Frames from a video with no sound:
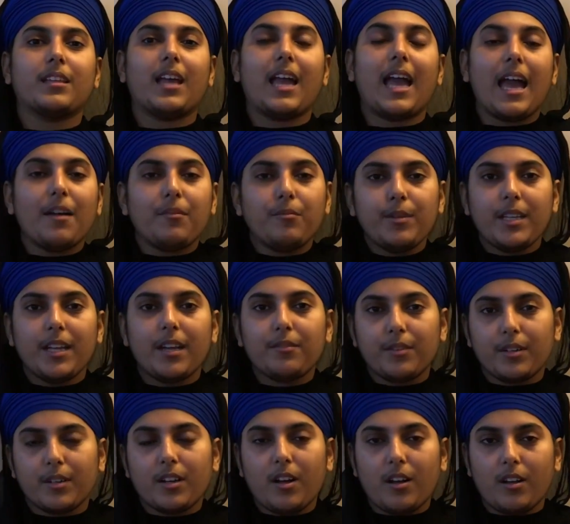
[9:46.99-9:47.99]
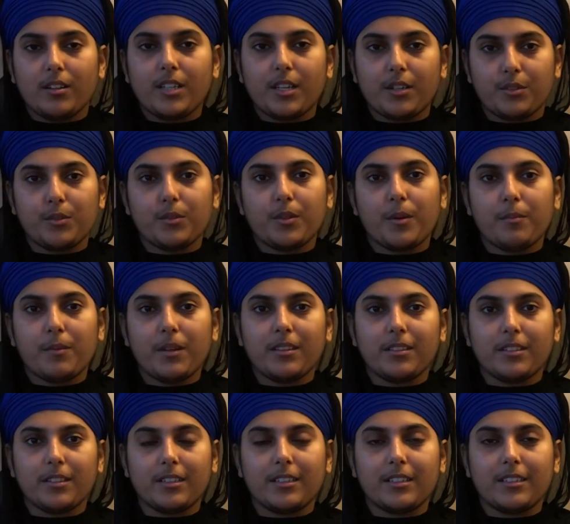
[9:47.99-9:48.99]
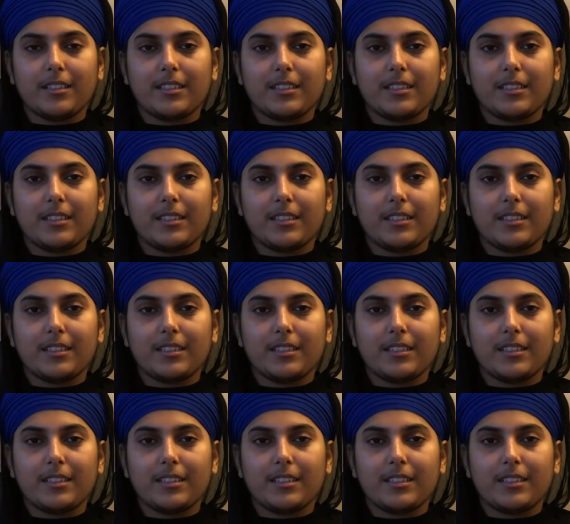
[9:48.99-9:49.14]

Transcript: Have we ever called out to our mother?